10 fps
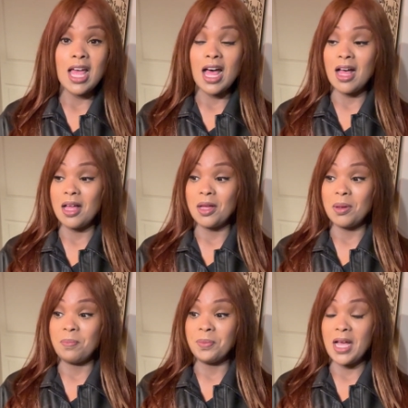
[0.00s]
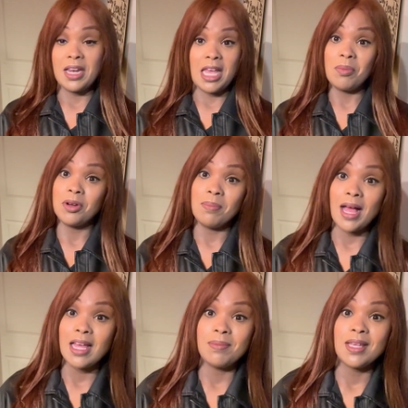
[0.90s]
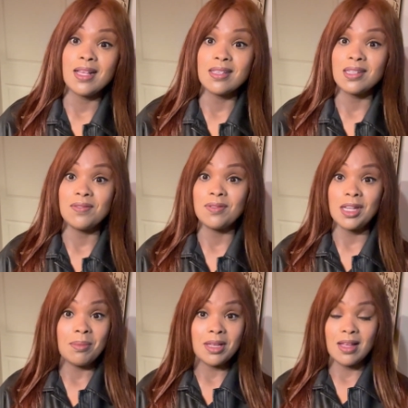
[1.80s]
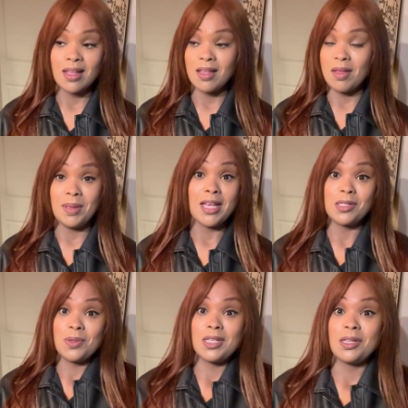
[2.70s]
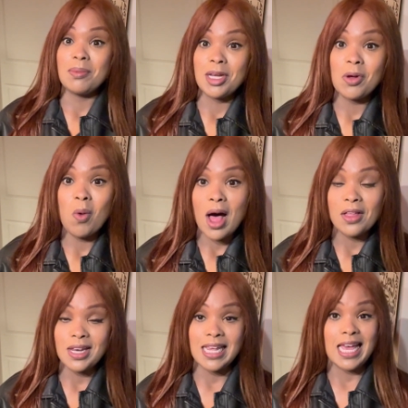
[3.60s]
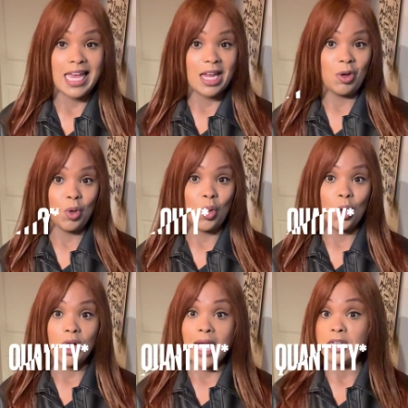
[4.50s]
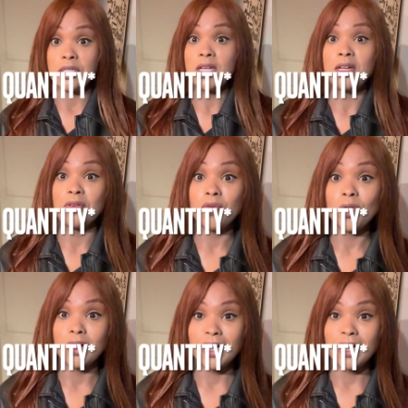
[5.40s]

um, unable to buy because of limit uh, because it was in limited quality and or I just couldn't afford it